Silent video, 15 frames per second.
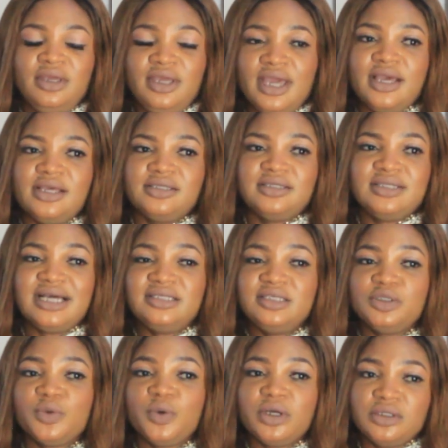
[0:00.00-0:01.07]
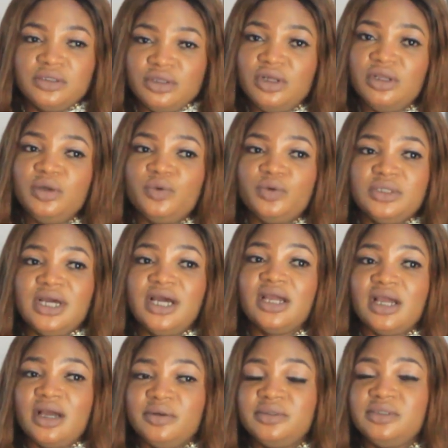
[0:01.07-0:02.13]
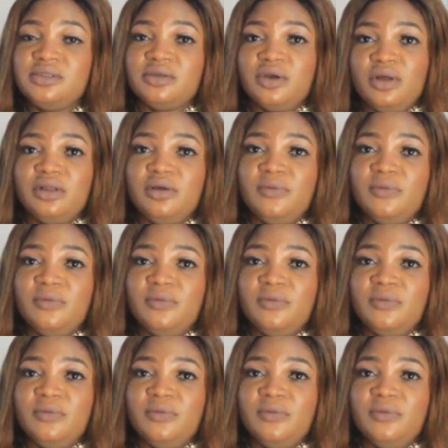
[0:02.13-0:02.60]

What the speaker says: Yes, that is what Nollywood HangOut is all